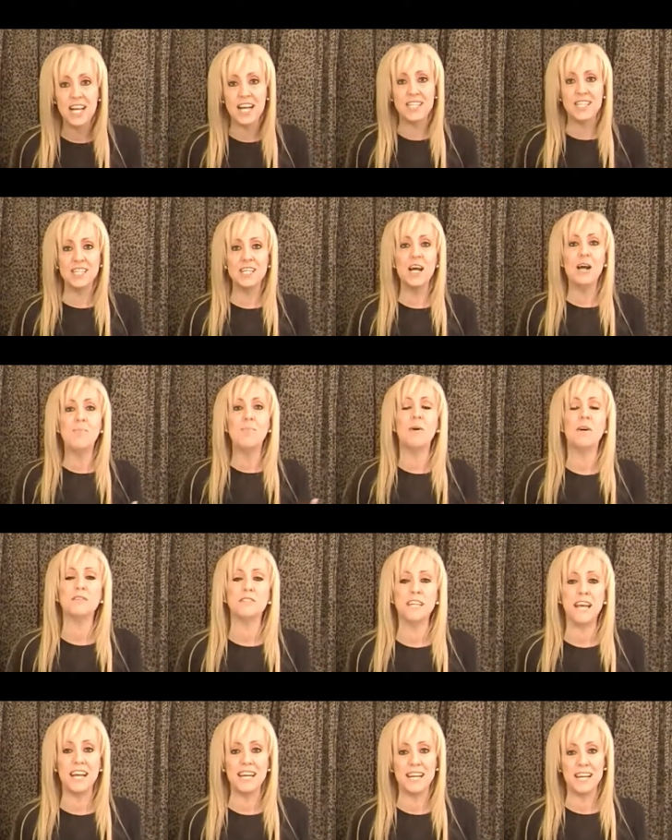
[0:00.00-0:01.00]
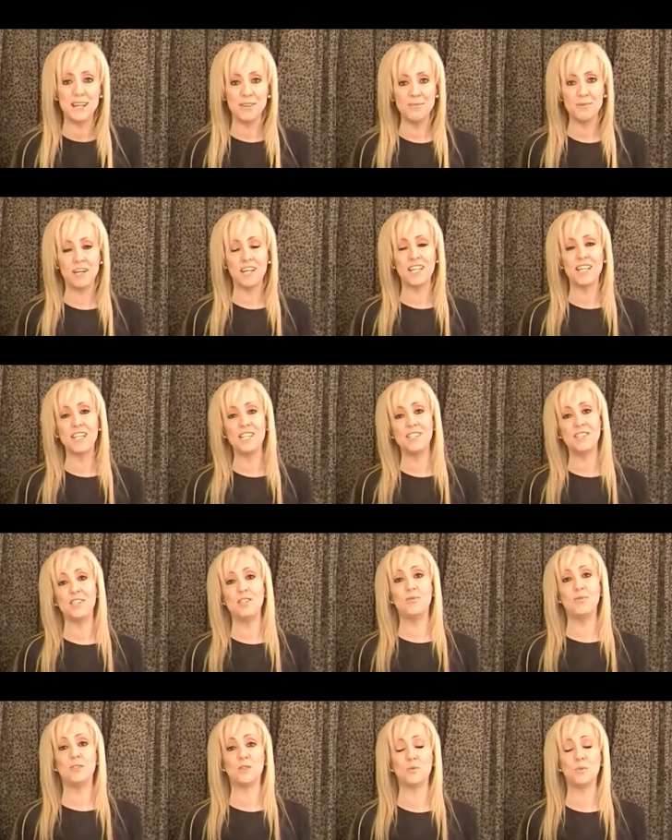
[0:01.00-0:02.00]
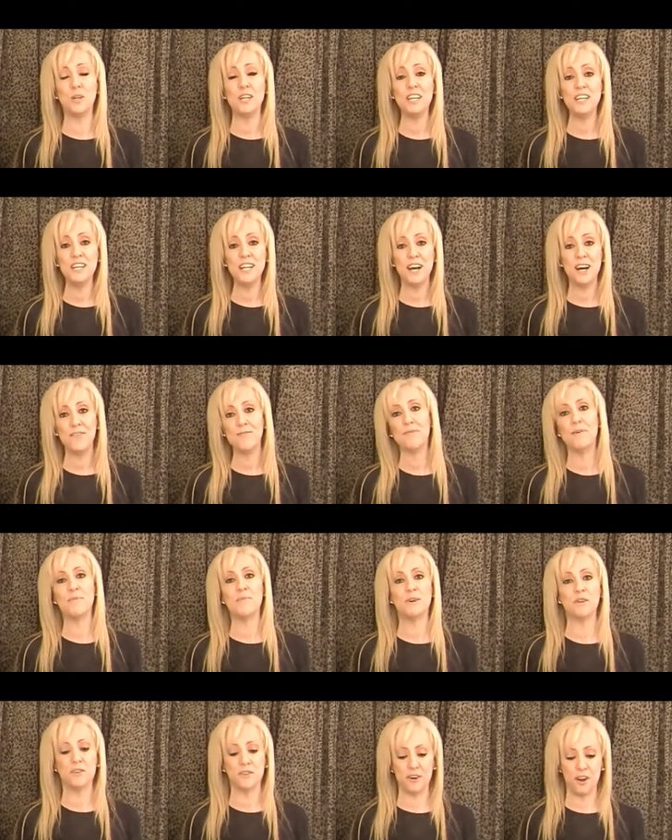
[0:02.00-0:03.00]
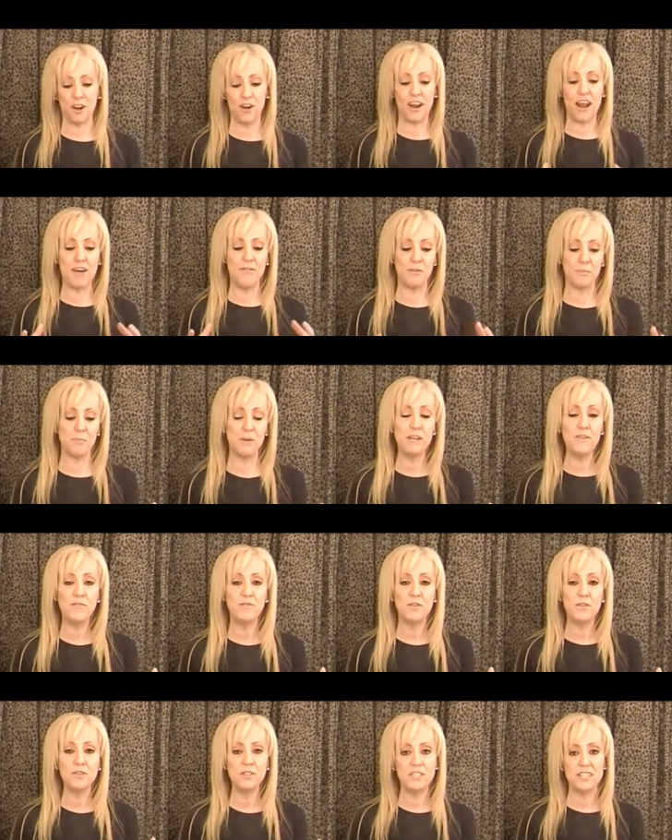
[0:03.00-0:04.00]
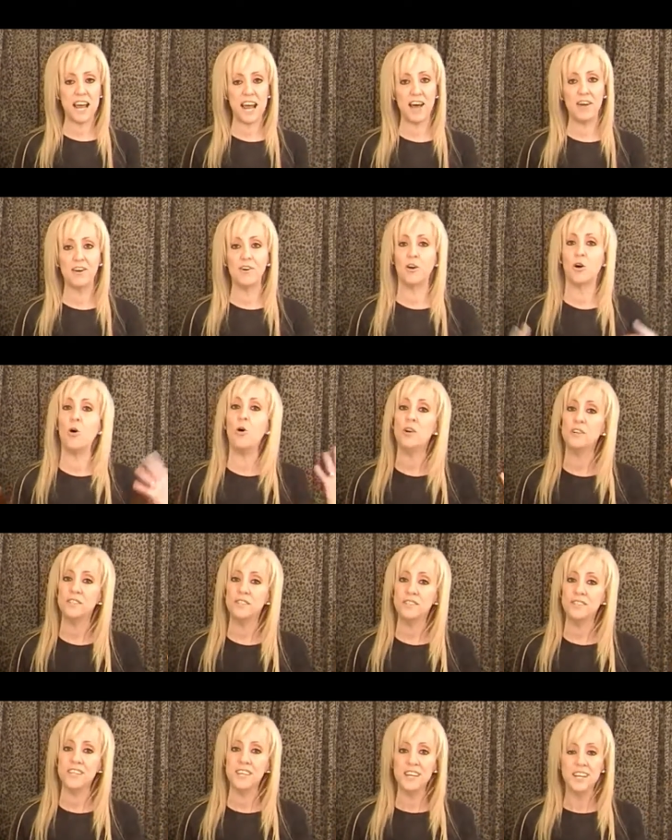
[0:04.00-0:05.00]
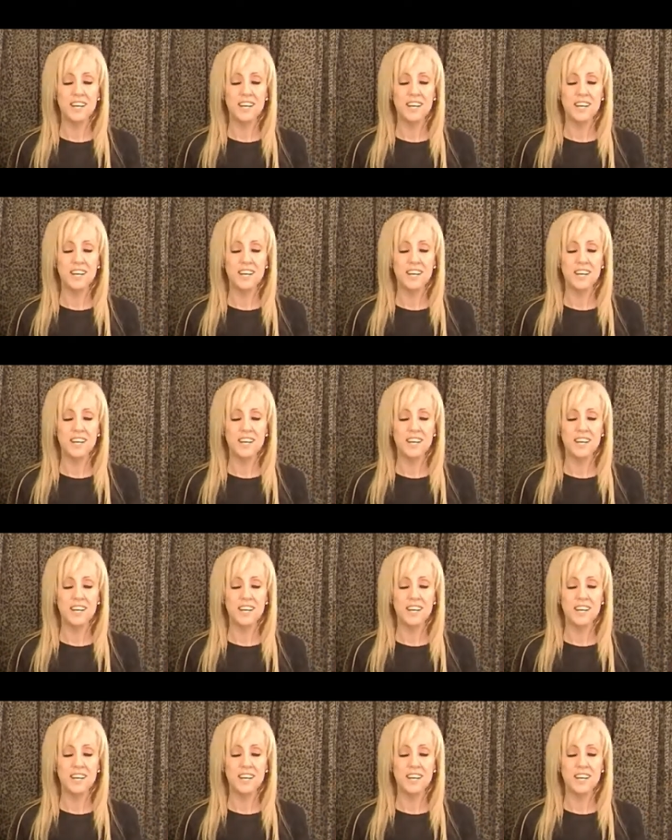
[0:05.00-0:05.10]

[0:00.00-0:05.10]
I did not partake in, but at least she was sweet enough, my mother-in-law, to have a big fruit salad. Of course,